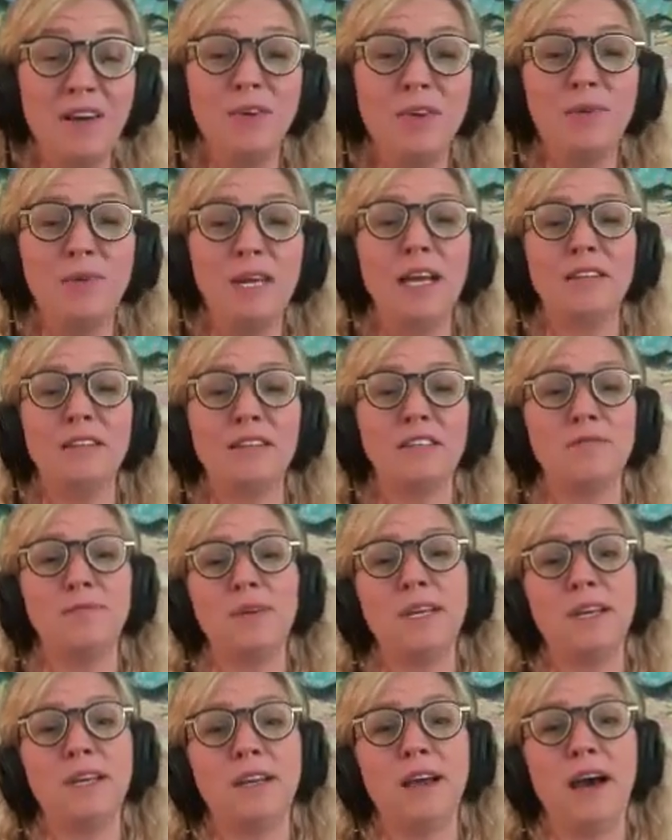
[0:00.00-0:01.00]
We get to
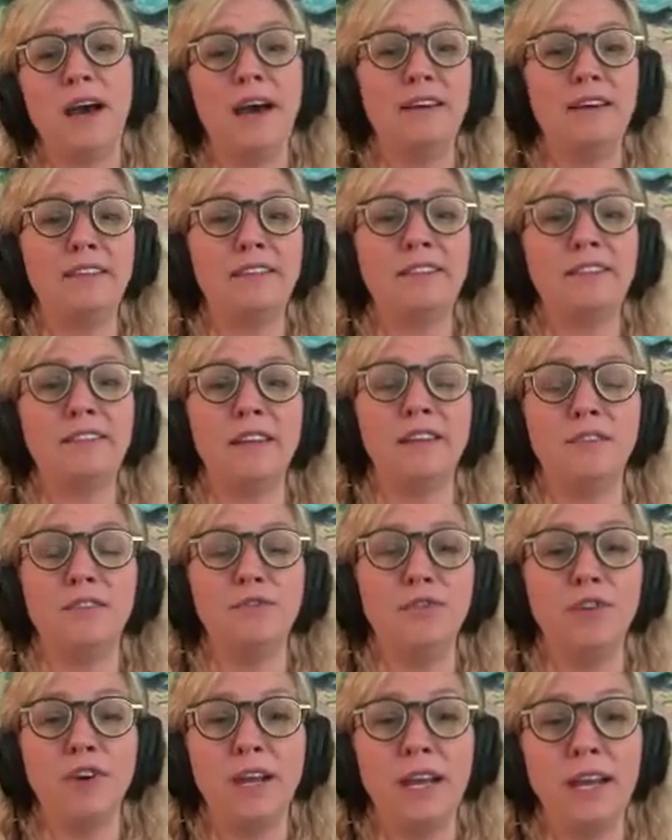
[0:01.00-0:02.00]
be us and
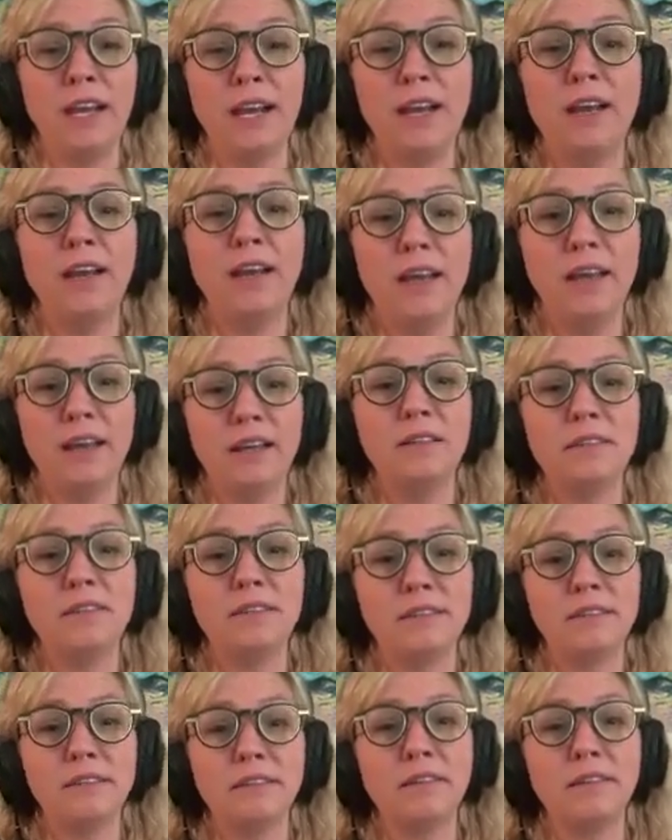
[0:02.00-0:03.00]
free.
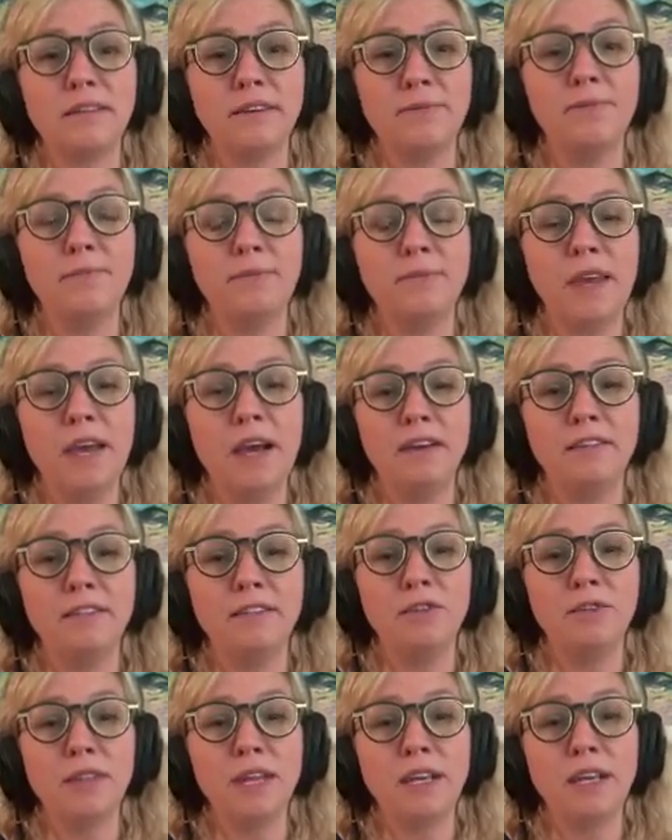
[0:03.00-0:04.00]
And yeah,
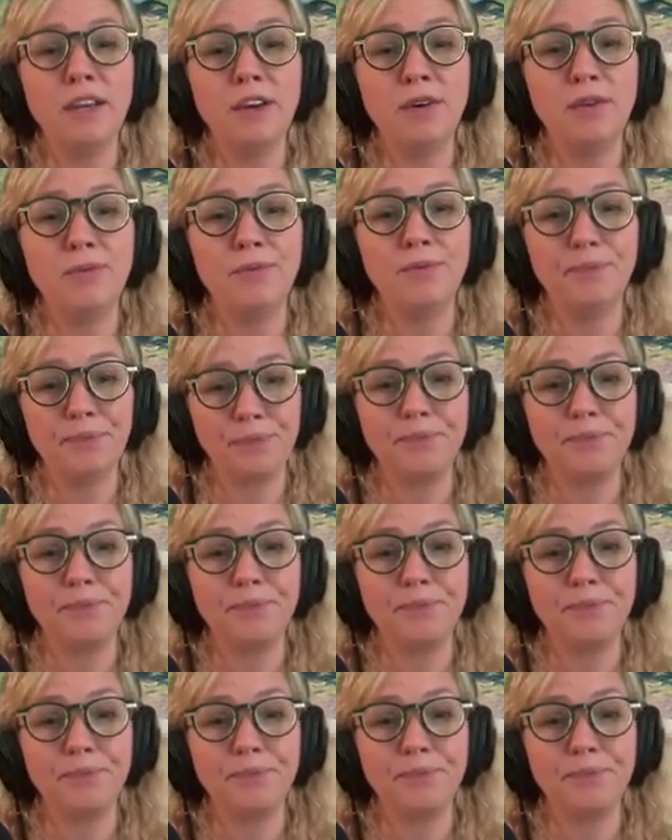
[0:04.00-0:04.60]
so thank you.